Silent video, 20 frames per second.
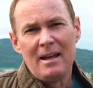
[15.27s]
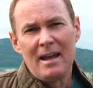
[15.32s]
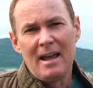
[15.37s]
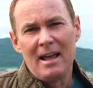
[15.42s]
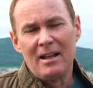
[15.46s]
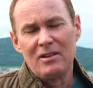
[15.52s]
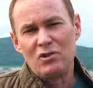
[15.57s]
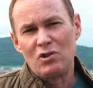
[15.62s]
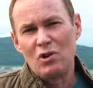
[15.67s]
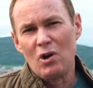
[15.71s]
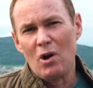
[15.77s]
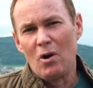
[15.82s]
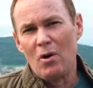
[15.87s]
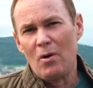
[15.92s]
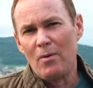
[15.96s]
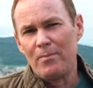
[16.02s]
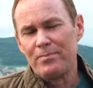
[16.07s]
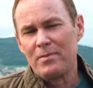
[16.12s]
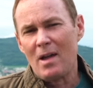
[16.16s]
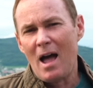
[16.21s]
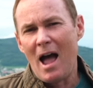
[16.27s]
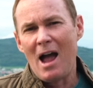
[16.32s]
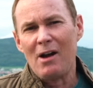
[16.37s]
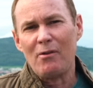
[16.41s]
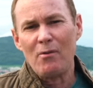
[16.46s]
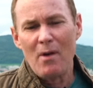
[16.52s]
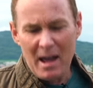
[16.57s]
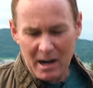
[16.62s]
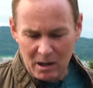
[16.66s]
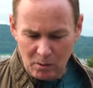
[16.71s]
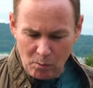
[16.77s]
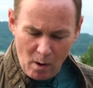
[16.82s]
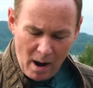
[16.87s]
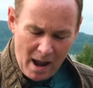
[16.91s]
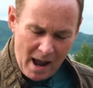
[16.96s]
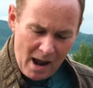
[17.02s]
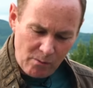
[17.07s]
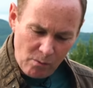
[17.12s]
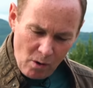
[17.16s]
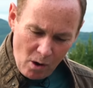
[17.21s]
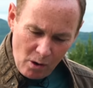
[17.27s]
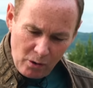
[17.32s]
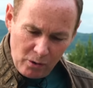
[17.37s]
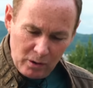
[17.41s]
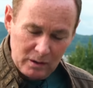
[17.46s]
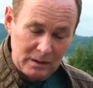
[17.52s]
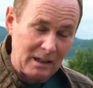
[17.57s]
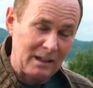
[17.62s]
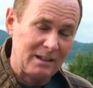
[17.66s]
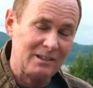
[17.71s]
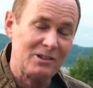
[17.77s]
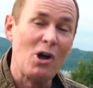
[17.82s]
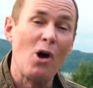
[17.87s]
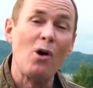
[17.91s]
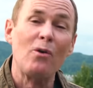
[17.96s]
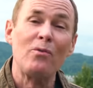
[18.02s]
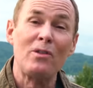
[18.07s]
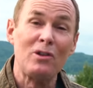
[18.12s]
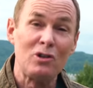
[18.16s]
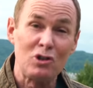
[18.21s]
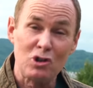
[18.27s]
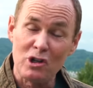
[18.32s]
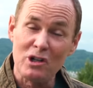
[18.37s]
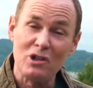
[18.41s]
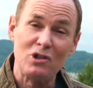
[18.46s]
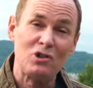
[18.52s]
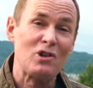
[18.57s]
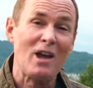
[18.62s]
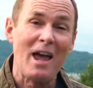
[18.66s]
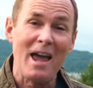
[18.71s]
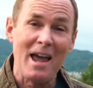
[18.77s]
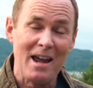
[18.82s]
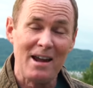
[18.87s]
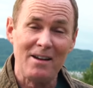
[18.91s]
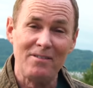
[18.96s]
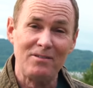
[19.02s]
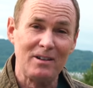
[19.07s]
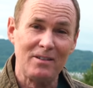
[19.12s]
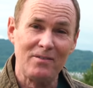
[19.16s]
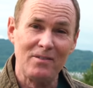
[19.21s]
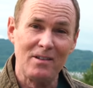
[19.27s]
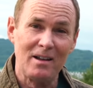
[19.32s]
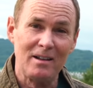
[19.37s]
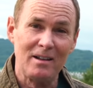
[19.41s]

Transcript: And so I ran away. I wrote her a little note that she saved, and